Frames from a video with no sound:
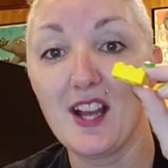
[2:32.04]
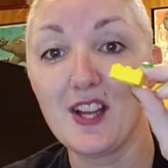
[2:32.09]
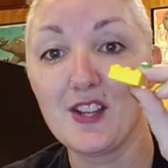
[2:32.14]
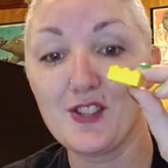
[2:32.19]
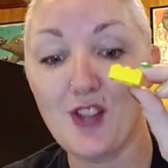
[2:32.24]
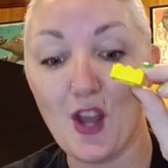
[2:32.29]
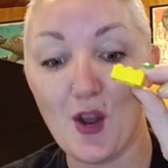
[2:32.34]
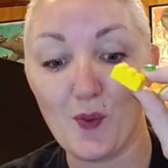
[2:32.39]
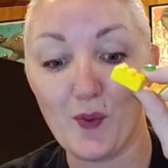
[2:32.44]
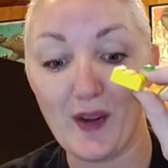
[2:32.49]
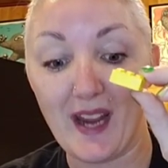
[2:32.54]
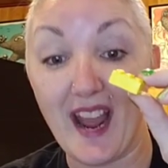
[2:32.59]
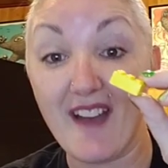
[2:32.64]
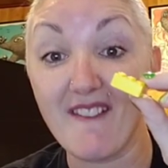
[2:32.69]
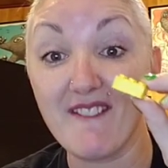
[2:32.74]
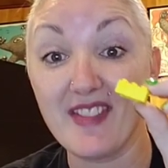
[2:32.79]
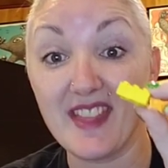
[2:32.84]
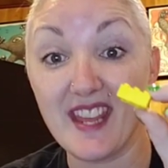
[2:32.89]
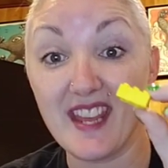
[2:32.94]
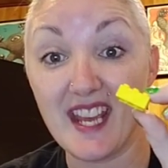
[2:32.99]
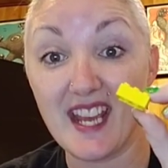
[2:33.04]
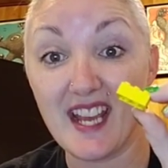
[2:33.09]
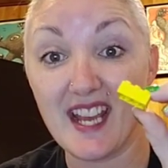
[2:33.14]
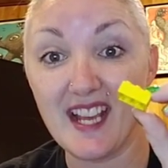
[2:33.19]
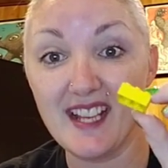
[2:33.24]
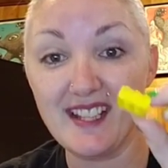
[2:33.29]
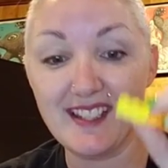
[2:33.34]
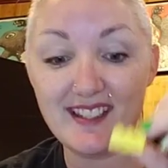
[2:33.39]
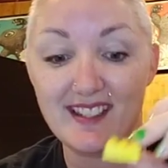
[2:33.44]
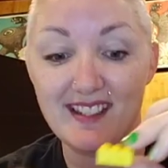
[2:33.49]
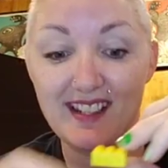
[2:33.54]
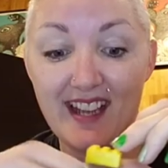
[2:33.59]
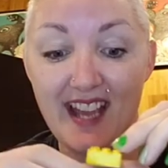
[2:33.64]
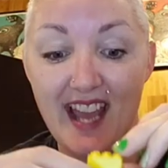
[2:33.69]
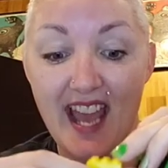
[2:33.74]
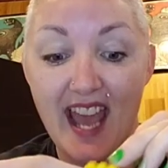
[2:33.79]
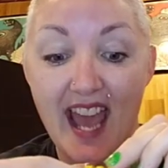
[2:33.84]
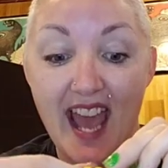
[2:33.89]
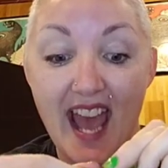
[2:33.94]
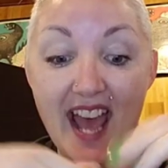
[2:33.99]
So we have this.
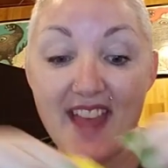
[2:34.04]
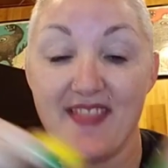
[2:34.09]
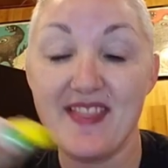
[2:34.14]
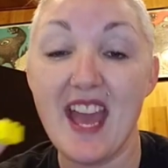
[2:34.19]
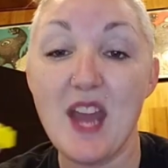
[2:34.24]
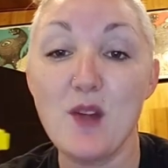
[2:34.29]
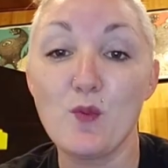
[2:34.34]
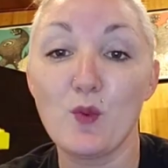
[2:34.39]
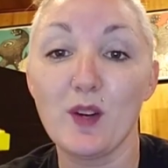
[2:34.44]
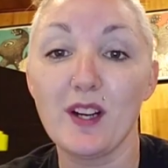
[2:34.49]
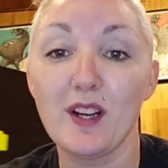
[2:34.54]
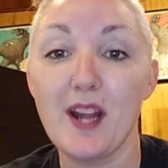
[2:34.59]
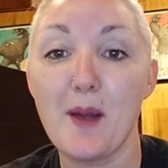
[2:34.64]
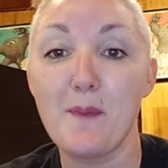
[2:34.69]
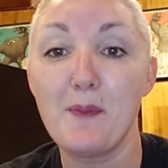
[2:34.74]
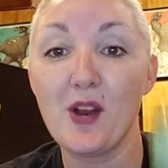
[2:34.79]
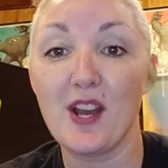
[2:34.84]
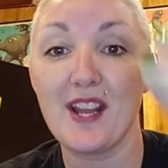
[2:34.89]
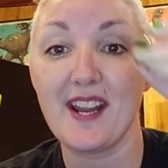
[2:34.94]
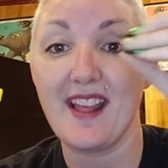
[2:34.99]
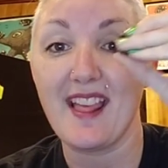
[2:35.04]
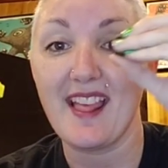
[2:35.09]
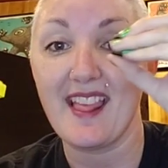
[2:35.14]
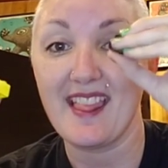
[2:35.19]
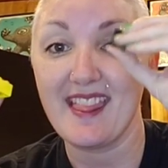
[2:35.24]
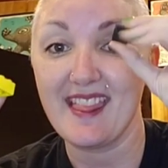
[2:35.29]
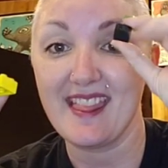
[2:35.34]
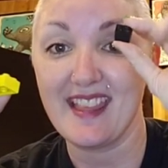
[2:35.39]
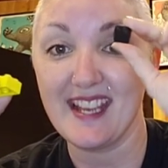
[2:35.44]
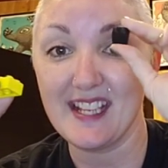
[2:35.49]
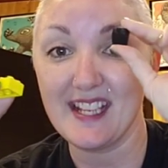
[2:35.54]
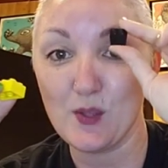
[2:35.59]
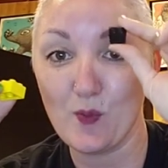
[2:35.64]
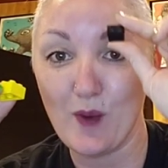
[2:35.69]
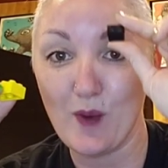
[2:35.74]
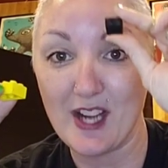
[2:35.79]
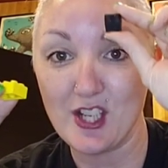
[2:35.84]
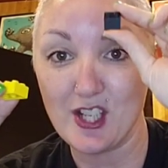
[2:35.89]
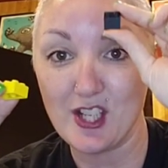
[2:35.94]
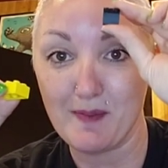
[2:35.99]
And then we're going to put this
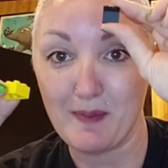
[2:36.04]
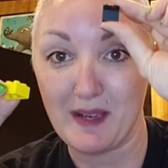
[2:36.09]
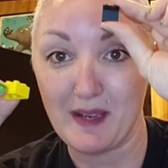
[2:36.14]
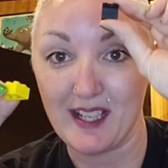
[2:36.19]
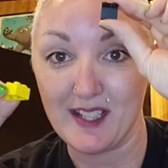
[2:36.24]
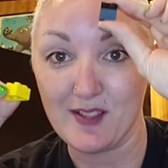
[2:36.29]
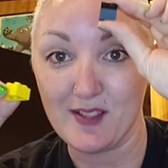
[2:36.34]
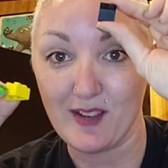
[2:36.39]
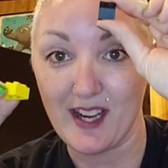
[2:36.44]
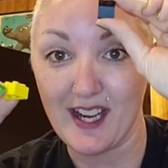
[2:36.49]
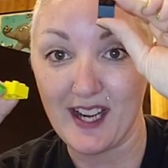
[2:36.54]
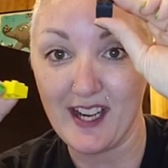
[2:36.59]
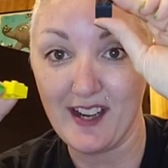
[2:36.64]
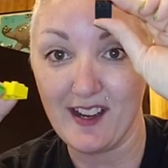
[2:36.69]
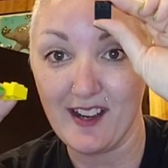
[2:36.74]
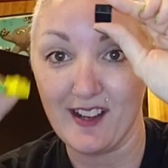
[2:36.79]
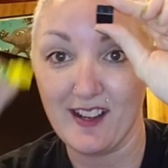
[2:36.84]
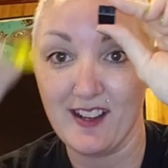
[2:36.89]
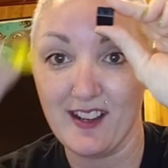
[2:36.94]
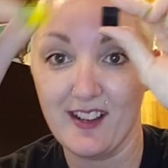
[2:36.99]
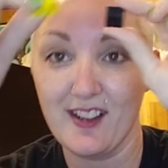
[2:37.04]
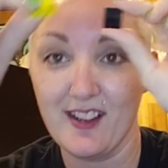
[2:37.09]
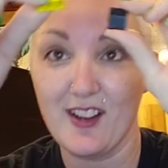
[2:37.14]
wedgie piece right here,